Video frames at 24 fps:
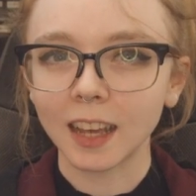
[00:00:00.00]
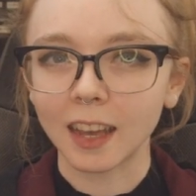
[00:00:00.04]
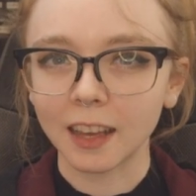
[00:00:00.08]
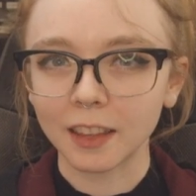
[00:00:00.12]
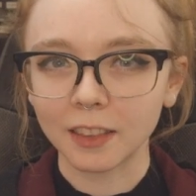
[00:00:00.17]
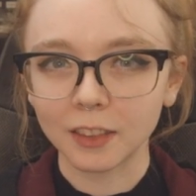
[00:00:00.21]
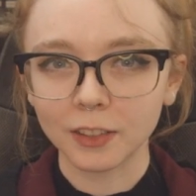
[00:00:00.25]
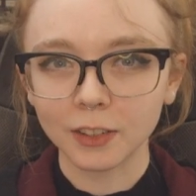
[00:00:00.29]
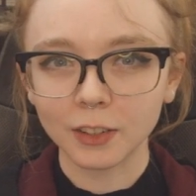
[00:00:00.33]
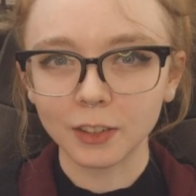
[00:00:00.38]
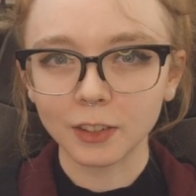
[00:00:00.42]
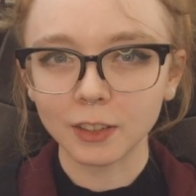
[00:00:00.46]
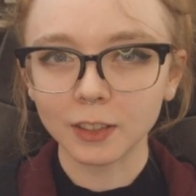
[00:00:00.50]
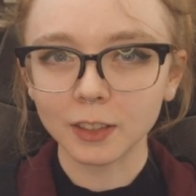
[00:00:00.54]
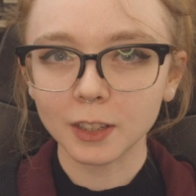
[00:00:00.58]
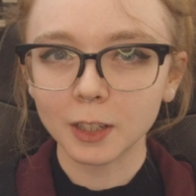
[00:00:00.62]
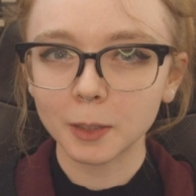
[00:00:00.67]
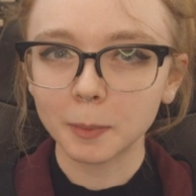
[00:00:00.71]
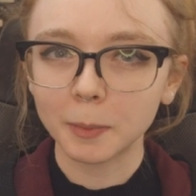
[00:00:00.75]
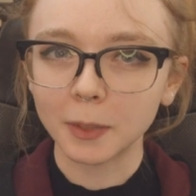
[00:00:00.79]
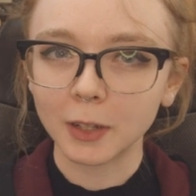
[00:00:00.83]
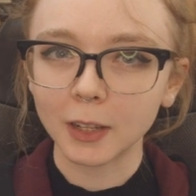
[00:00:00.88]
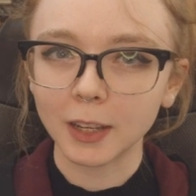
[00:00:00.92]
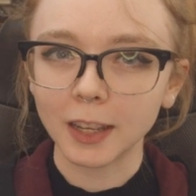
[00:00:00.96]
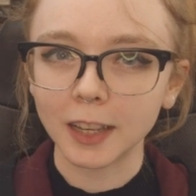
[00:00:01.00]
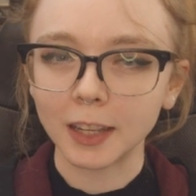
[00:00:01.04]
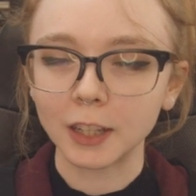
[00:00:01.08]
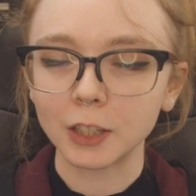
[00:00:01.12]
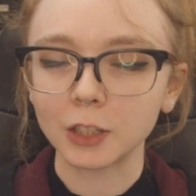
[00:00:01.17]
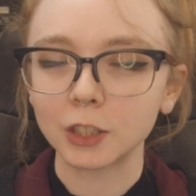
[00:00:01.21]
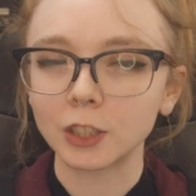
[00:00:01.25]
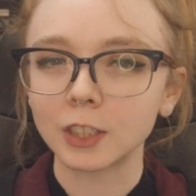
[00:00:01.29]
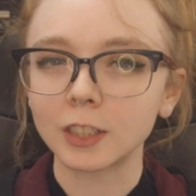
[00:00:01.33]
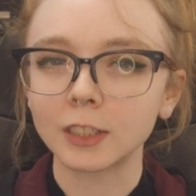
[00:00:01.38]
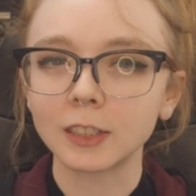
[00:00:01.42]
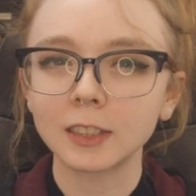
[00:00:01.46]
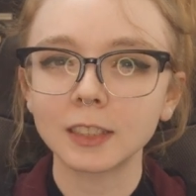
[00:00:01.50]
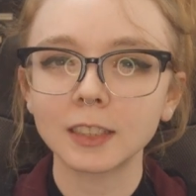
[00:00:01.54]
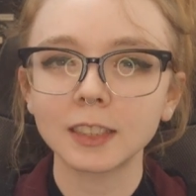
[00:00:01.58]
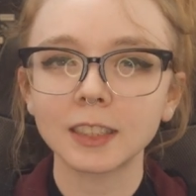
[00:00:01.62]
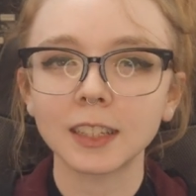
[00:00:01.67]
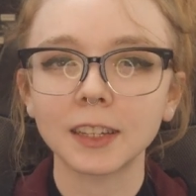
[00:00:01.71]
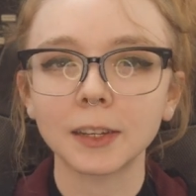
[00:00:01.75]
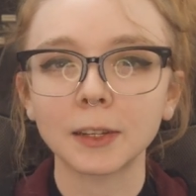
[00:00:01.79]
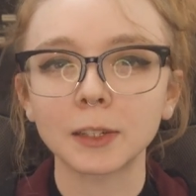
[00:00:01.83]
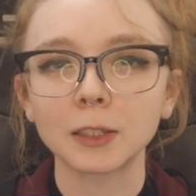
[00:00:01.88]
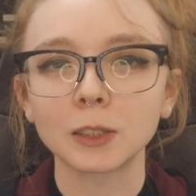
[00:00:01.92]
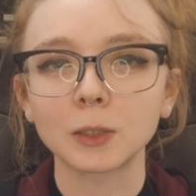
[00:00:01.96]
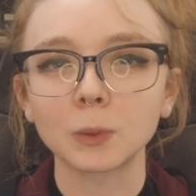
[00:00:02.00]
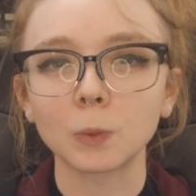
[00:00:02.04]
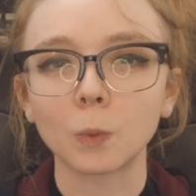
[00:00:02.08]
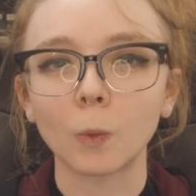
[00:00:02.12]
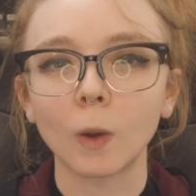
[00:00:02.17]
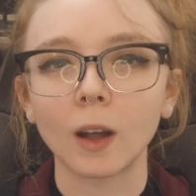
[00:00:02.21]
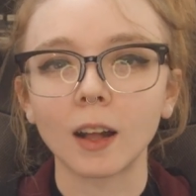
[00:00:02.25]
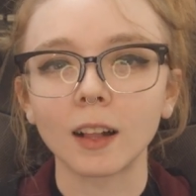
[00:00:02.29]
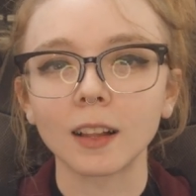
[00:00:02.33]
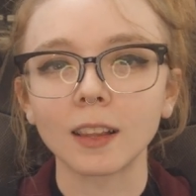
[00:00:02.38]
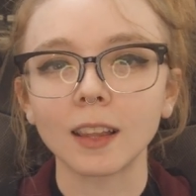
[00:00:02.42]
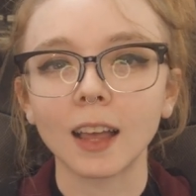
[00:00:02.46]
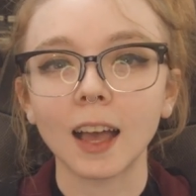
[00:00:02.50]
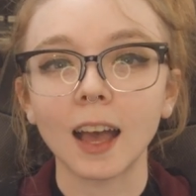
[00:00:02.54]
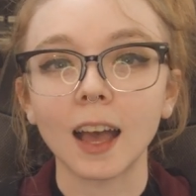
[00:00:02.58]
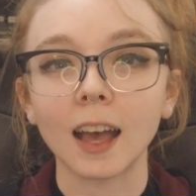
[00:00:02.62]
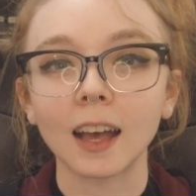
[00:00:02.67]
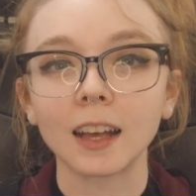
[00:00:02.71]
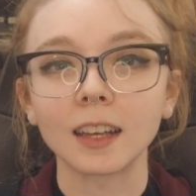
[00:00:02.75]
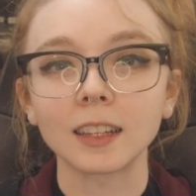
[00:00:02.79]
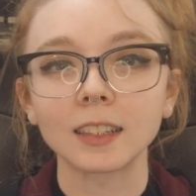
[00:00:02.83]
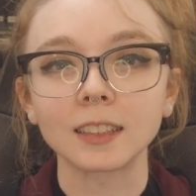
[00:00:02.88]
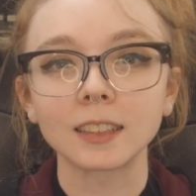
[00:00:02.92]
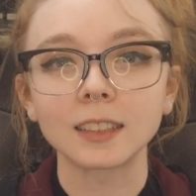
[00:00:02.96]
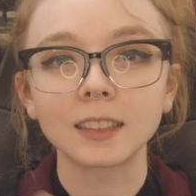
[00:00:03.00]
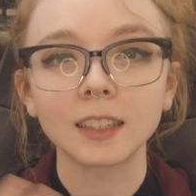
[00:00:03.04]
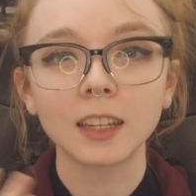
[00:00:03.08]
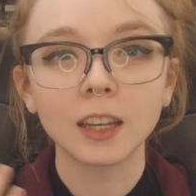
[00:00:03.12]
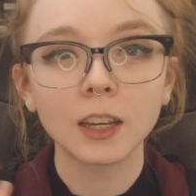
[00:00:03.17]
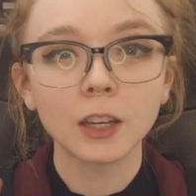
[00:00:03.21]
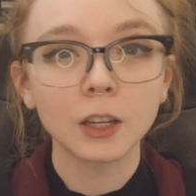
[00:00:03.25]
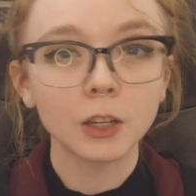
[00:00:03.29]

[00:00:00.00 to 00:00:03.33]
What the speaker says: ethical communications as well as